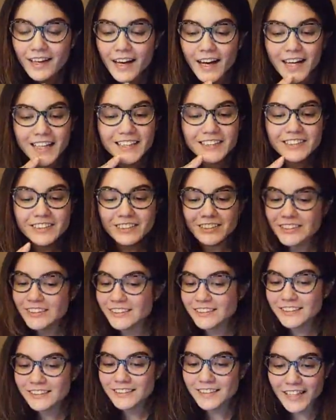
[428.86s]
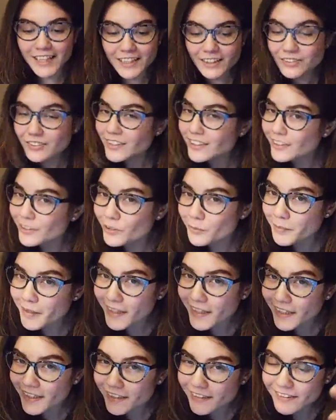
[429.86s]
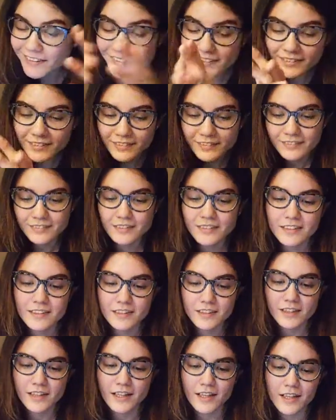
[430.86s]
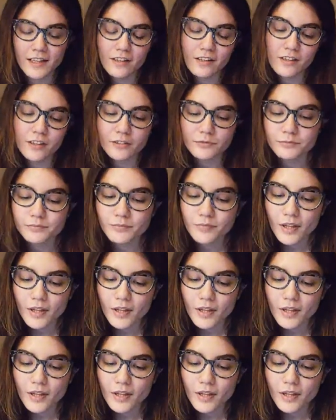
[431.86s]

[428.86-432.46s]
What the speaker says: I don't know, man. I don't know.